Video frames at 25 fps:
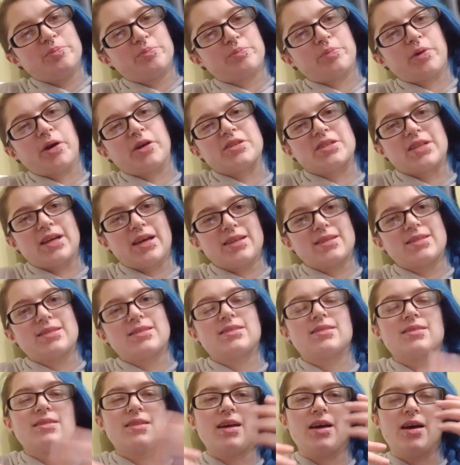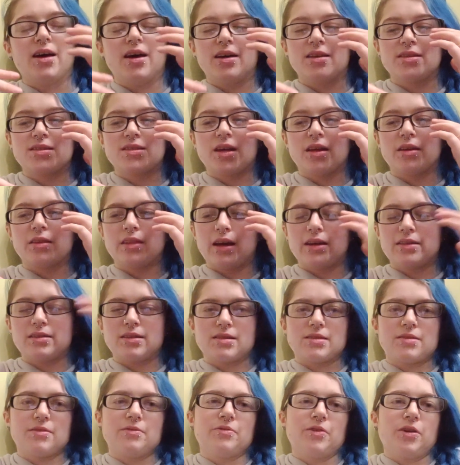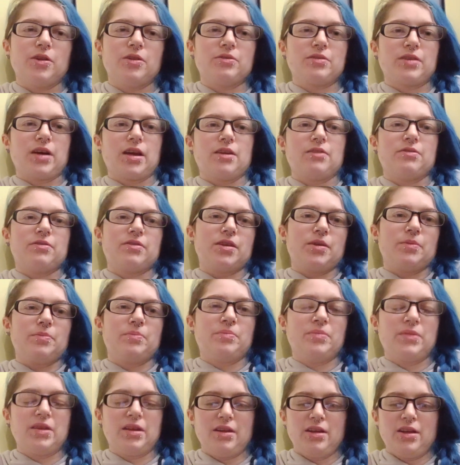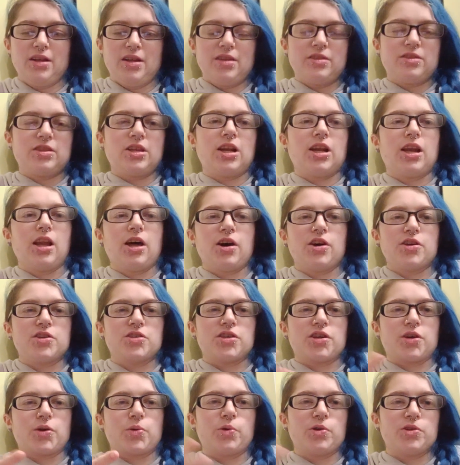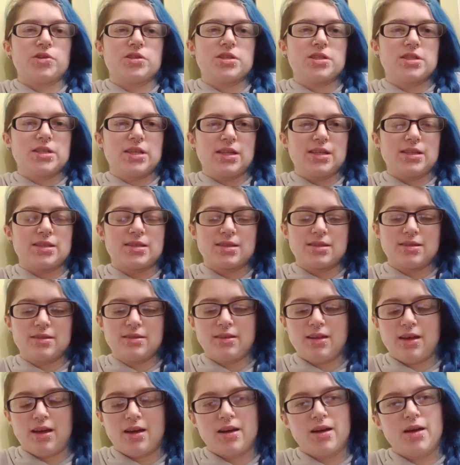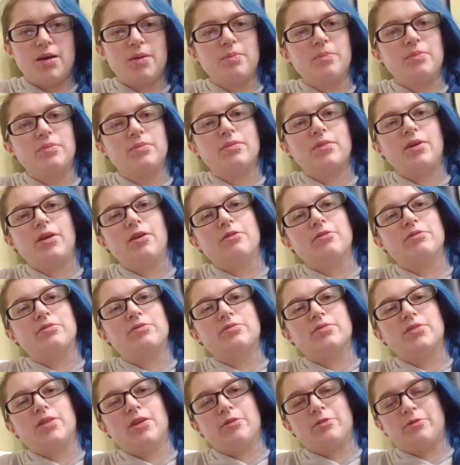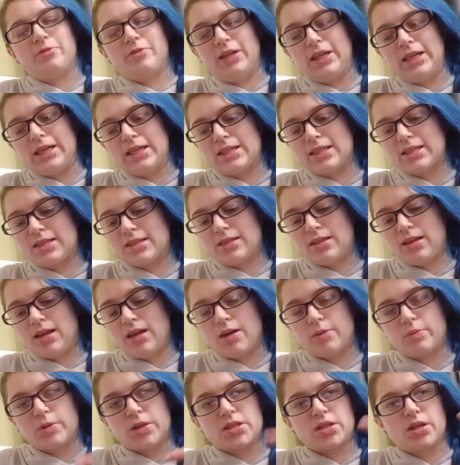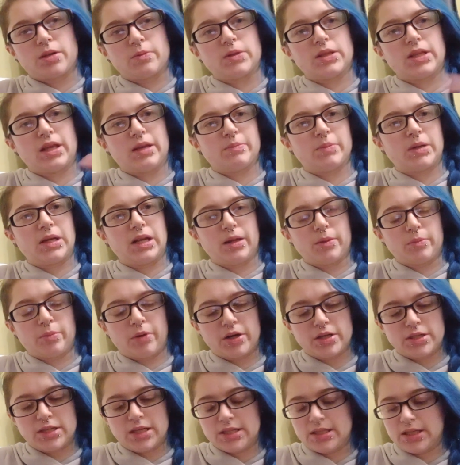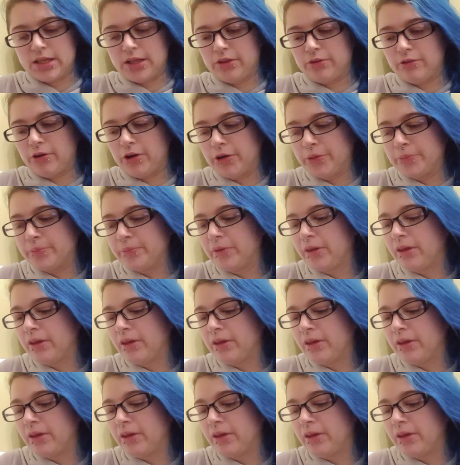process. So that does involve kind of the larger quantities of fleece, which I would then be like processing through.